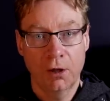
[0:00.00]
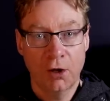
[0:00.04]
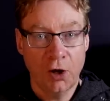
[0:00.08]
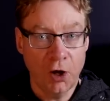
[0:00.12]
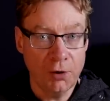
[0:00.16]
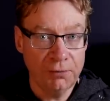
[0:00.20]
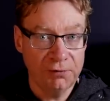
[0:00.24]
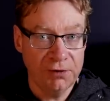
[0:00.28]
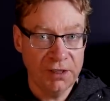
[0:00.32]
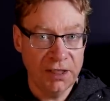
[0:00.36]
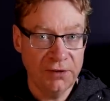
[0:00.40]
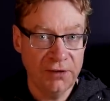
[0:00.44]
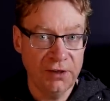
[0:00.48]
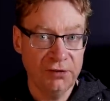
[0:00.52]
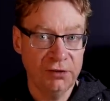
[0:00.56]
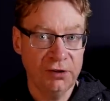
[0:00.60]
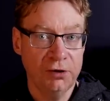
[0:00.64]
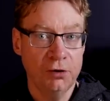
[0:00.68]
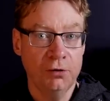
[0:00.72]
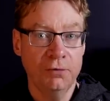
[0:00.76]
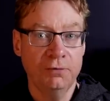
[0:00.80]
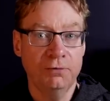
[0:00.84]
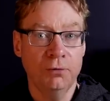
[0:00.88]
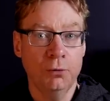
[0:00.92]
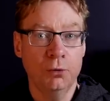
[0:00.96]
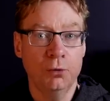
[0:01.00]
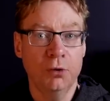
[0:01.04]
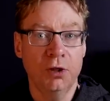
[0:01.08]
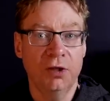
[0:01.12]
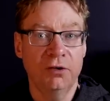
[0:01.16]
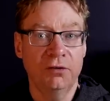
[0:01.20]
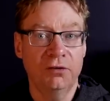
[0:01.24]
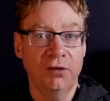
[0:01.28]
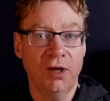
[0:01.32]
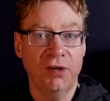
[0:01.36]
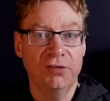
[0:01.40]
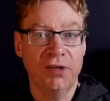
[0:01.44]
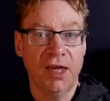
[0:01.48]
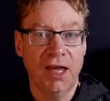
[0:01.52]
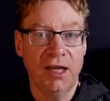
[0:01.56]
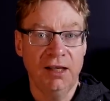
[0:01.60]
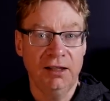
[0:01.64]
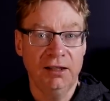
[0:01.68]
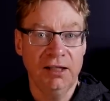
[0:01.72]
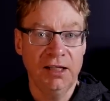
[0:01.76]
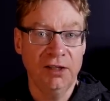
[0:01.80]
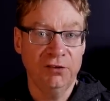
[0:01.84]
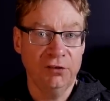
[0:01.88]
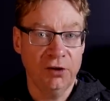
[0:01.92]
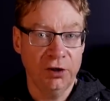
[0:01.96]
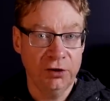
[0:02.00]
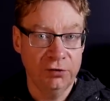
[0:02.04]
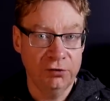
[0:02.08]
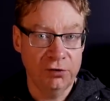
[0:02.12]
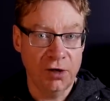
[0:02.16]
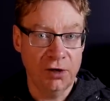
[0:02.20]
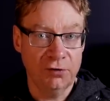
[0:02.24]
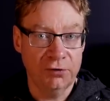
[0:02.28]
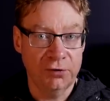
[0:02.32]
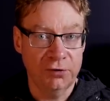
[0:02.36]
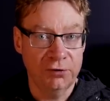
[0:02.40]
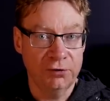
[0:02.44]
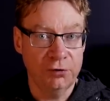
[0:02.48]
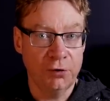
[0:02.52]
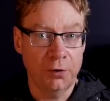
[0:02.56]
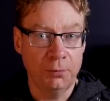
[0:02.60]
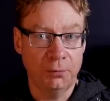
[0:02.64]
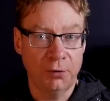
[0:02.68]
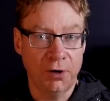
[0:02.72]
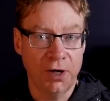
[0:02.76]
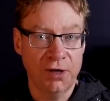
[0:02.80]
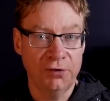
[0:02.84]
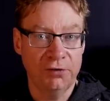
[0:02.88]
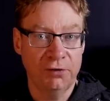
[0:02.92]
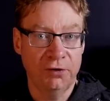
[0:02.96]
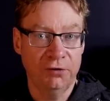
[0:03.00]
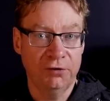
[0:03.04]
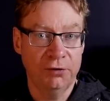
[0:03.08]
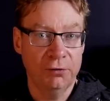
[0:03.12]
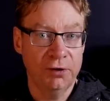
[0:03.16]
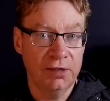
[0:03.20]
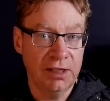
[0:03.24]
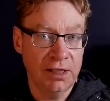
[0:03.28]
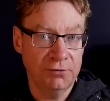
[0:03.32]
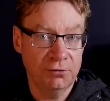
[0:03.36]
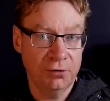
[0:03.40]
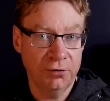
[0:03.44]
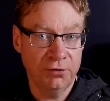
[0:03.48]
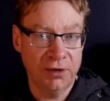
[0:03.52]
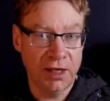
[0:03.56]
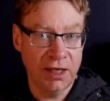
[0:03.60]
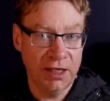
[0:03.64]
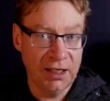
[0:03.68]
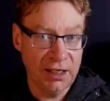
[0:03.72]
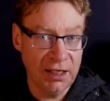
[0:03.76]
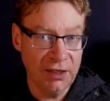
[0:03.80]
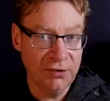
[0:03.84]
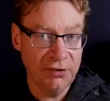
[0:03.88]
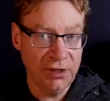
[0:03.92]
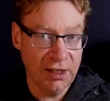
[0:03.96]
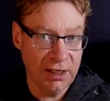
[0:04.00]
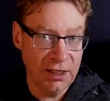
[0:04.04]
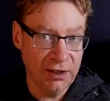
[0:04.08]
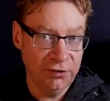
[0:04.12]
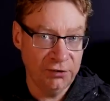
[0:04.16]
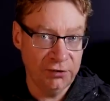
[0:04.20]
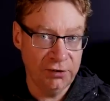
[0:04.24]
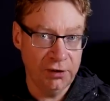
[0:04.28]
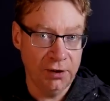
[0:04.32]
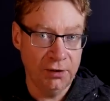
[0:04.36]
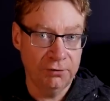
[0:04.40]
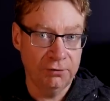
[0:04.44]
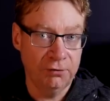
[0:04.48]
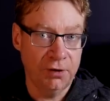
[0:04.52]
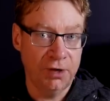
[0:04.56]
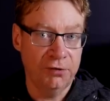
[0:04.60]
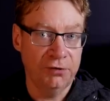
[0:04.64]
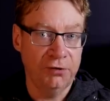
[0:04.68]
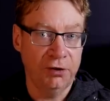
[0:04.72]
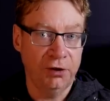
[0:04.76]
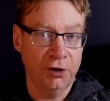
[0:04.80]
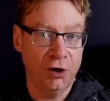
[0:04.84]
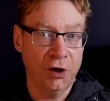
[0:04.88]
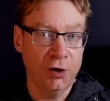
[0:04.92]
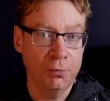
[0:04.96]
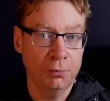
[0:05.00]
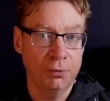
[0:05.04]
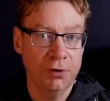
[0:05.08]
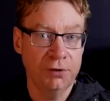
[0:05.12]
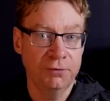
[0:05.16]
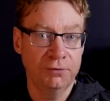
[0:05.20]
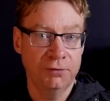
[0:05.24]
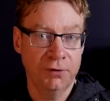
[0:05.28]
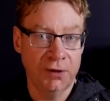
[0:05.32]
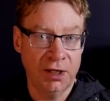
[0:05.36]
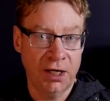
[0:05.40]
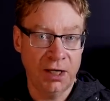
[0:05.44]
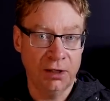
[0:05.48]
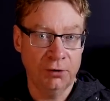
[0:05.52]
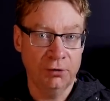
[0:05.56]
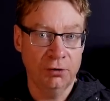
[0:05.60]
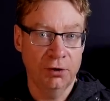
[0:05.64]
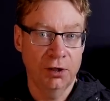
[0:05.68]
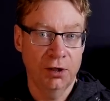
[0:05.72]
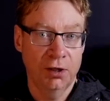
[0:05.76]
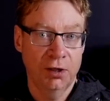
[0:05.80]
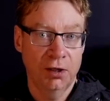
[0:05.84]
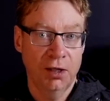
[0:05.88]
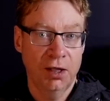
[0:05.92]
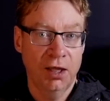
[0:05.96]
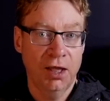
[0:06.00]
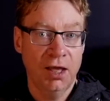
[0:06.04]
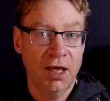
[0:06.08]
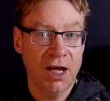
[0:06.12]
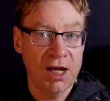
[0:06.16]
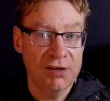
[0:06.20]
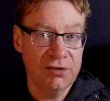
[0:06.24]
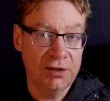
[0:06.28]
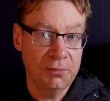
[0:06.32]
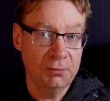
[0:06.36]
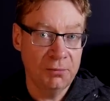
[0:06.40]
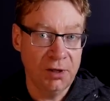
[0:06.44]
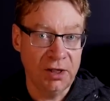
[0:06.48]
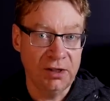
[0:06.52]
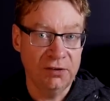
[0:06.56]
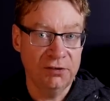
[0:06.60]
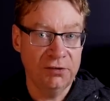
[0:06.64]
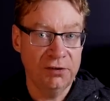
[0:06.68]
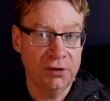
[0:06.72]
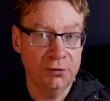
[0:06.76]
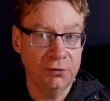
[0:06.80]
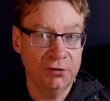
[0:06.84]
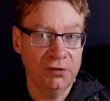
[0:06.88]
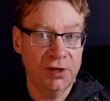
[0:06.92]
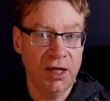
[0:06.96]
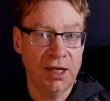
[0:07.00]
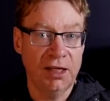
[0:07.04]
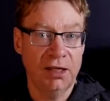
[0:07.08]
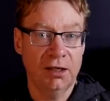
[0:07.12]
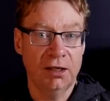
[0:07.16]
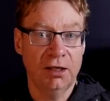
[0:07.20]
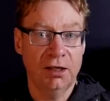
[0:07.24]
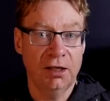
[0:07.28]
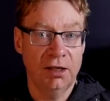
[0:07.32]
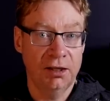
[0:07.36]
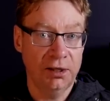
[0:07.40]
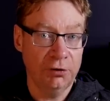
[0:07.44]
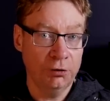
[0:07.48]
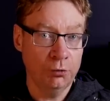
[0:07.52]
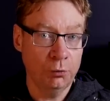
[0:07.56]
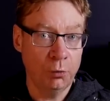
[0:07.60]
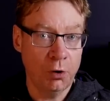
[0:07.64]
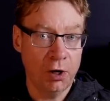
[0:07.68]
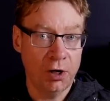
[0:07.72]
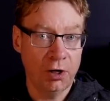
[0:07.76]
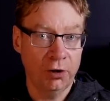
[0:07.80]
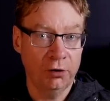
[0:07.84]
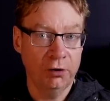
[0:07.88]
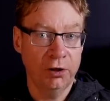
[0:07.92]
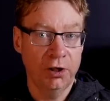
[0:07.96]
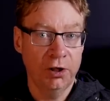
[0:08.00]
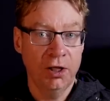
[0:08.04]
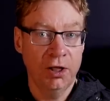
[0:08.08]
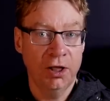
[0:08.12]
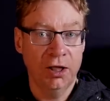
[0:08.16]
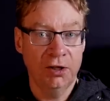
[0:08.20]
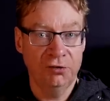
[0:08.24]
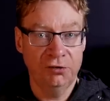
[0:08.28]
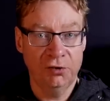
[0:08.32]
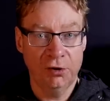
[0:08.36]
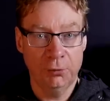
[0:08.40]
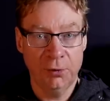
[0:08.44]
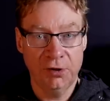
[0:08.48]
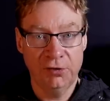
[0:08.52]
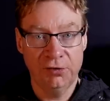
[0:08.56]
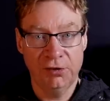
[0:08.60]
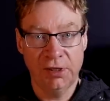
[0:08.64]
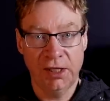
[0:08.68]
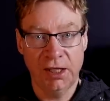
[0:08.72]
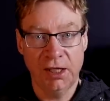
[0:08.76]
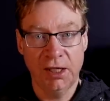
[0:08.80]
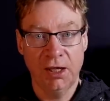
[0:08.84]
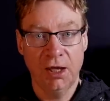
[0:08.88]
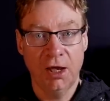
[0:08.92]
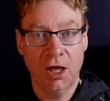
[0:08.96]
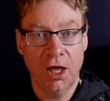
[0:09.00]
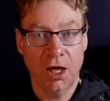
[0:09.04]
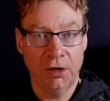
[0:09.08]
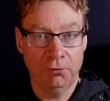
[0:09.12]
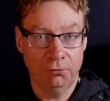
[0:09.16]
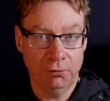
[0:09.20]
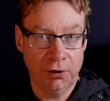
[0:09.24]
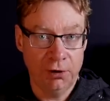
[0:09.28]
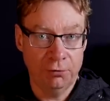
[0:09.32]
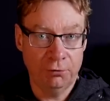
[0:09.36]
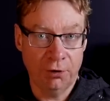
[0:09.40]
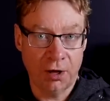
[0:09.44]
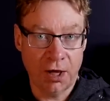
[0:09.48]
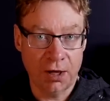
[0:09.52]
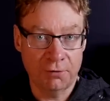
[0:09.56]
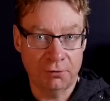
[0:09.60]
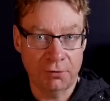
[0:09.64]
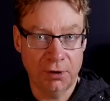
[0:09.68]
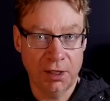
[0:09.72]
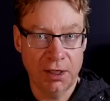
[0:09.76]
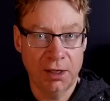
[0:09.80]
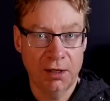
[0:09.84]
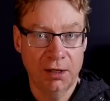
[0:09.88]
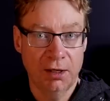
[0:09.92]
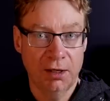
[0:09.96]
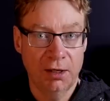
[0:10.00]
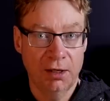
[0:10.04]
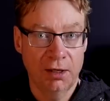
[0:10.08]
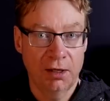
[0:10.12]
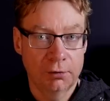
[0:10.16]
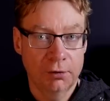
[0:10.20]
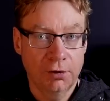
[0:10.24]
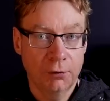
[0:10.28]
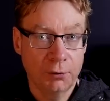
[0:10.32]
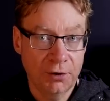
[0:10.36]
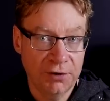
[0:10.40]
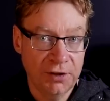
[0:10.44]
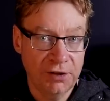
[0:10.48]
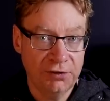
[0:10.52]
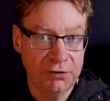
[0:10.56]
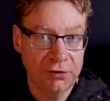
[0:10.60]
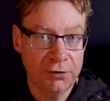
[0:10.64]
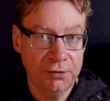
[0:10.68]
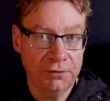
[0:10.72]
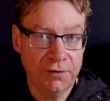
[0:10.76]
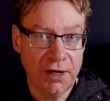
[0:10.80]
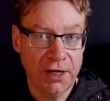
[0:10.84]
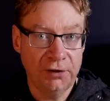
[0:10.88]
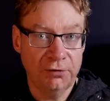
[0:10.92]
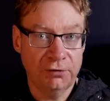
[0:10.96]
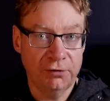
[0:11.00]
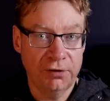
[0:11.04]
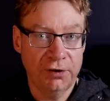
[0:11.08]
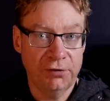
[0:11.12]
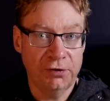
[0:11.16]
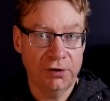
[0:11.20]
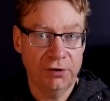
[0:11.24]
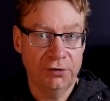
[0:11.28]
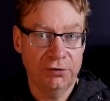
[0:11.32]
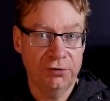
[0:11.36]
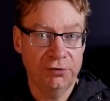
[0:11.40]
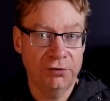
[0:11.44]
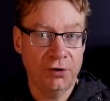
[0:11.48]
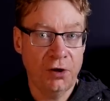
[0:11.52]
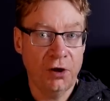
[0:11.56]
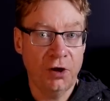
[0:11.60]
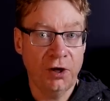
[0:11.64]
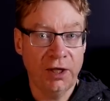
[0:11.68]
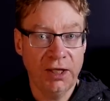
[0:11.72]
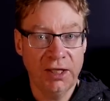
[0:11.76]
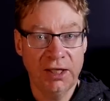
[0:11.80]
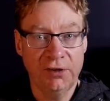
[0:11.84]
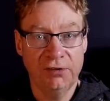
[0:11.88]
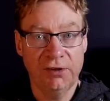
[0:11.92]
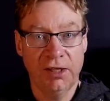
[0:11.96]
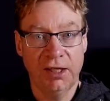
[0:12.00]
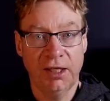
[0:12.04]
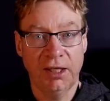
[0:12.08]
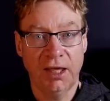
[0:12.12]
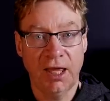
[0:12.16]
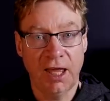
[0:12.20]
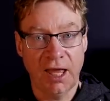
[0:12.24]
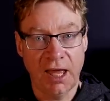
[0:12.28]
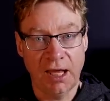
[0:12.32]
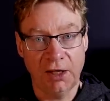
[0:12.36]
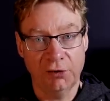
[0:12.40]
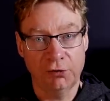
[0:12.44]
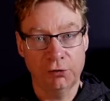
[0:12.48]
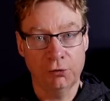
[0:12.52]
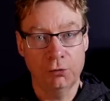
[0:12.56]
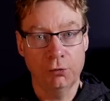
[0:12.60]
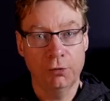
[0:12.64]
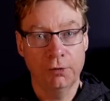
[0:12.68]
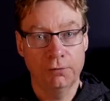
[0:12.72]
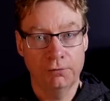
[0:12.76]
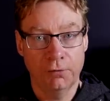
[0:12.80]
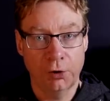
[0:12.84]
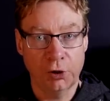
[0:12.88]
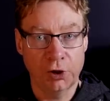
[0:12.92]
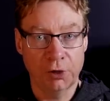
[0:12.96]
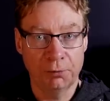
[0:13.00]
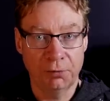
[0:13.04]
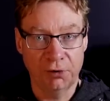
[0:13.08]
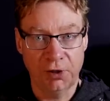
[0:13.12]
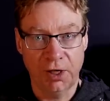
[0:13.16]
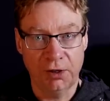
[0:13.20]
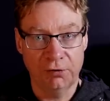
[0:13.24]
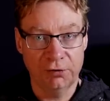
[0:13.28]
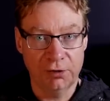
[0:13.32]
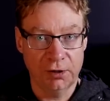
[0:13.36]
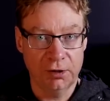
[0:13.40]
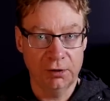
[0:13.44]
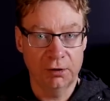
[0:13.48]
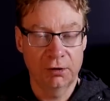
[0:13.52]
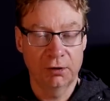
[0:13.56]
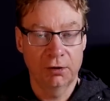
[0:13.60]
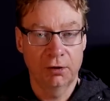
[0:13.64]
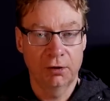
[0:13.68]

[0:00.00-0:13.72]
Hopefully this Q4 does at least adjust the stock price to a level that is easier for us to cope with for now, as it might still take a little while until we see a real recovery when these new factories start hitting actual volume production.